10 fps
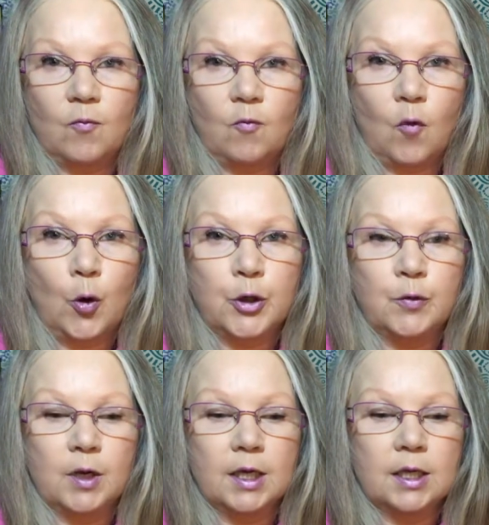for you
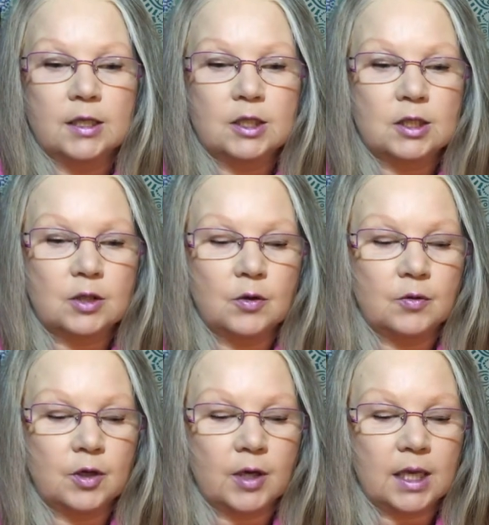guys. So
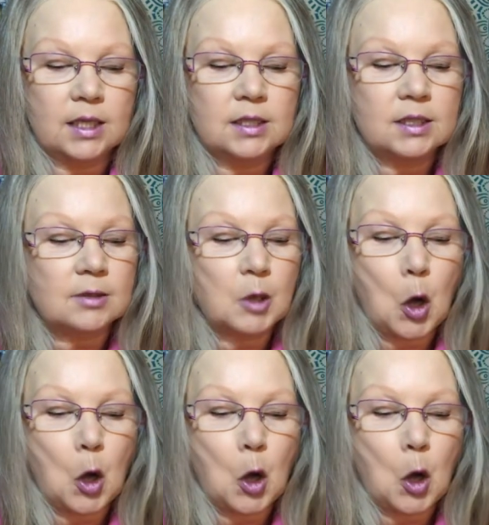there is